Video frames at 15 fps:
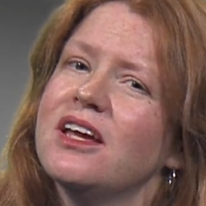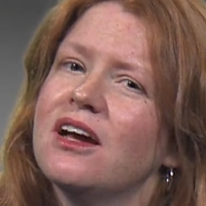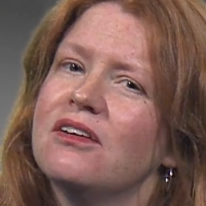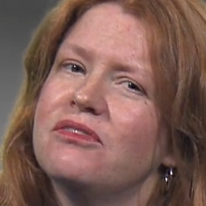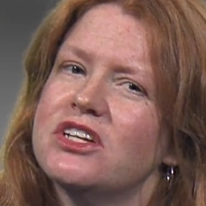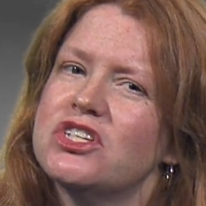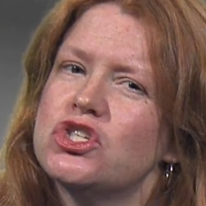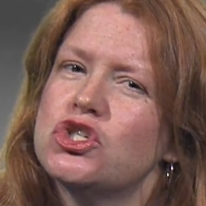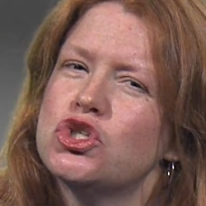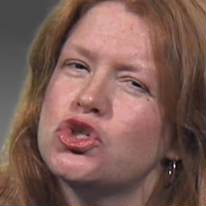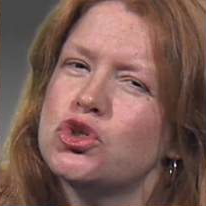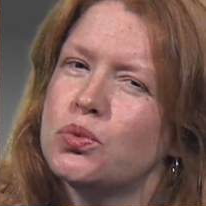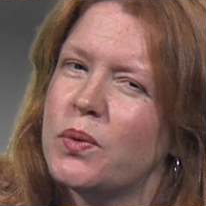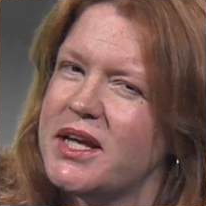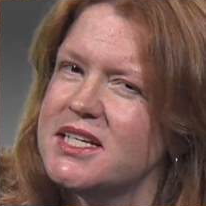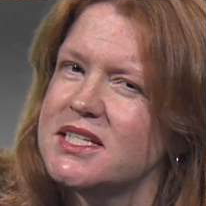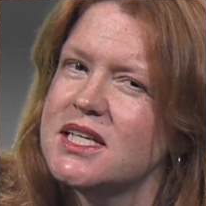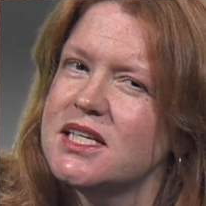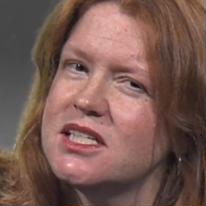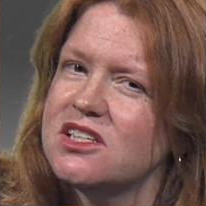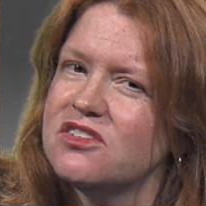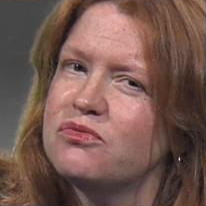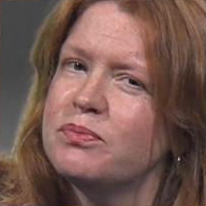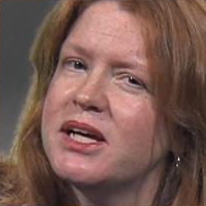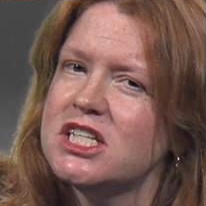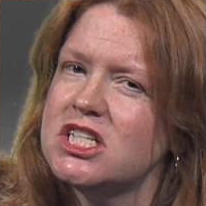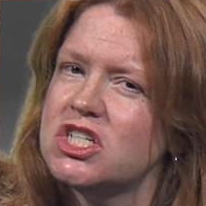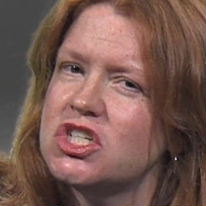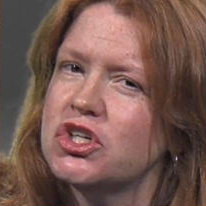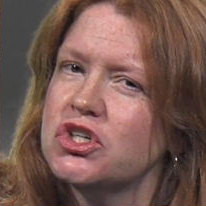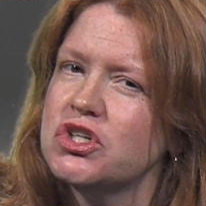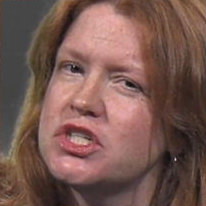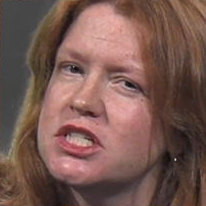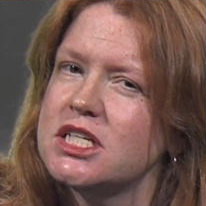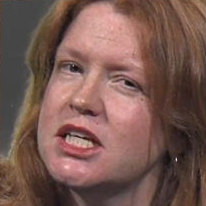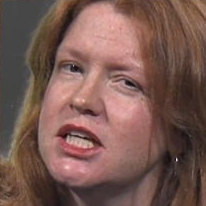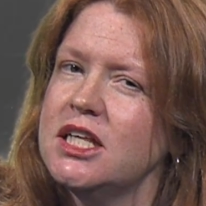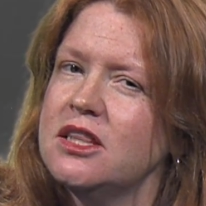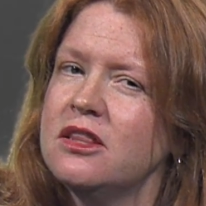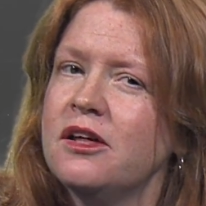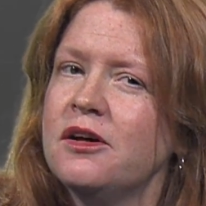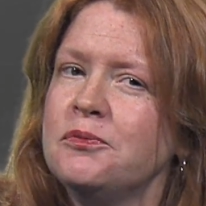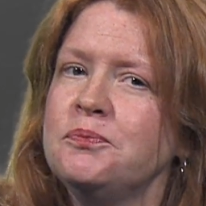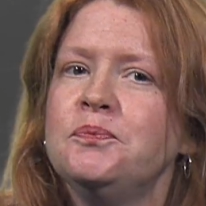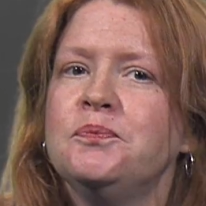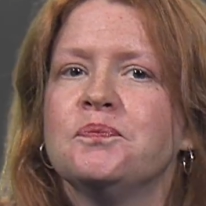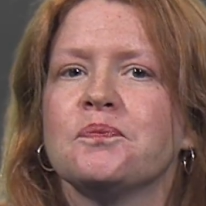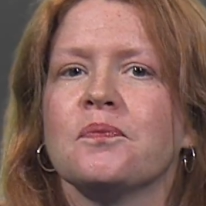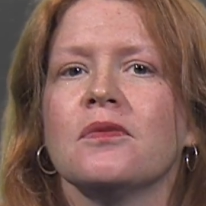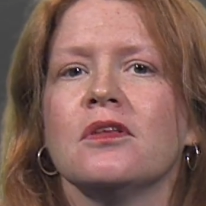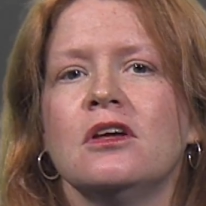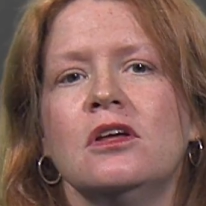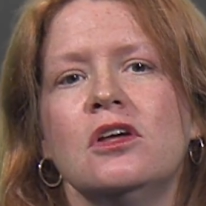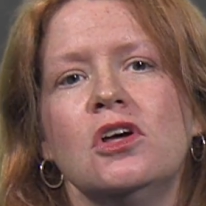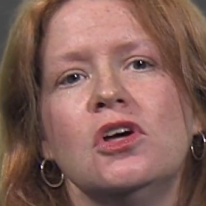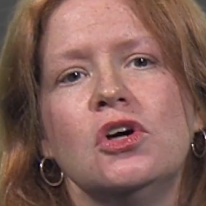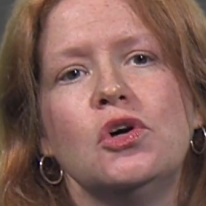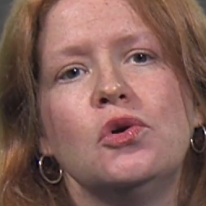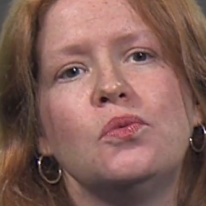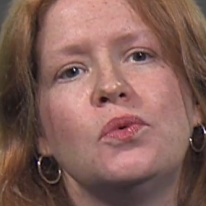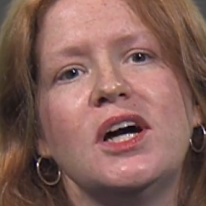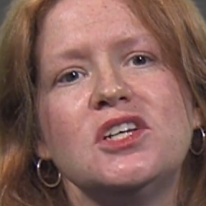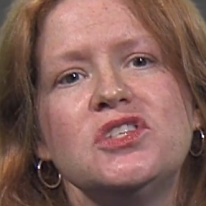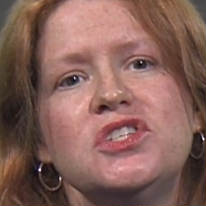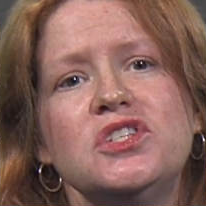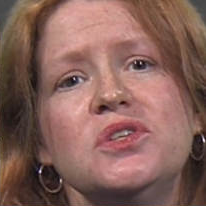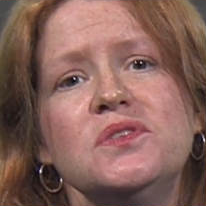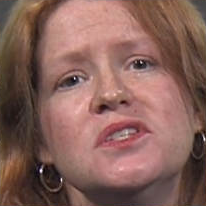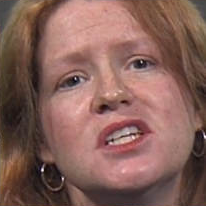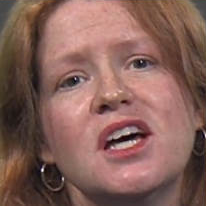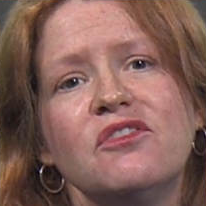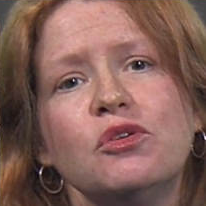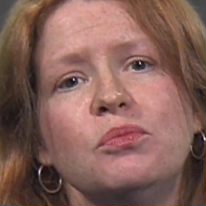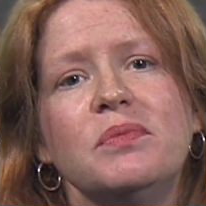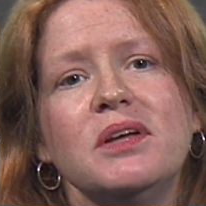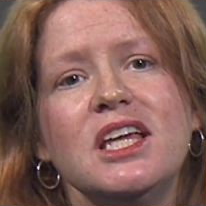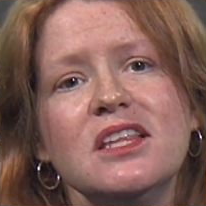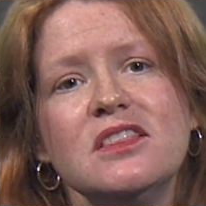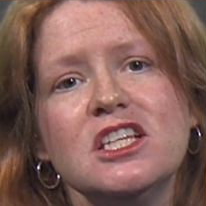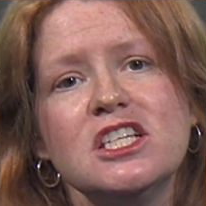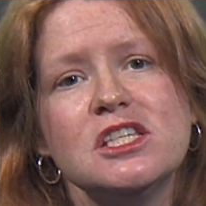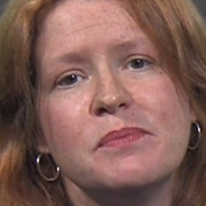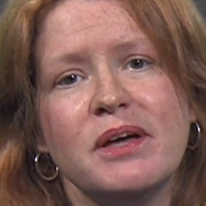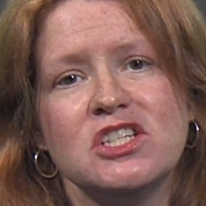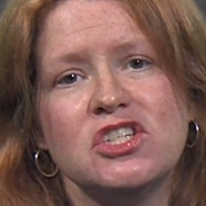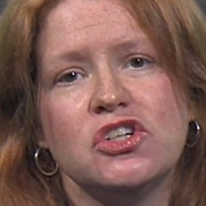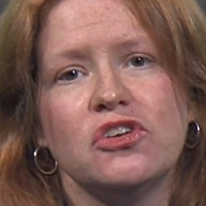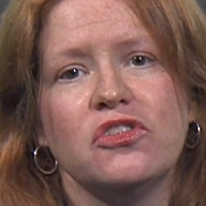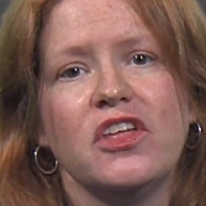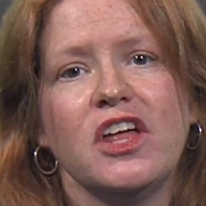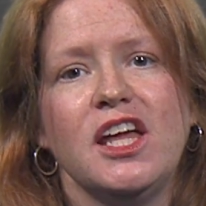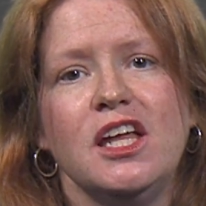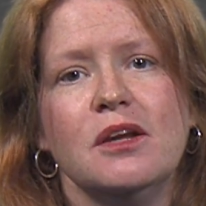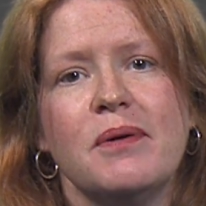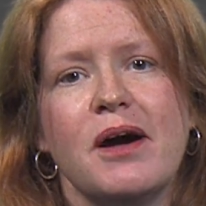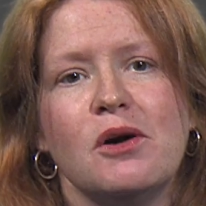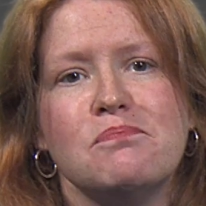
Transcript: of as traces of monsters in them. While students often begin the semester thinking about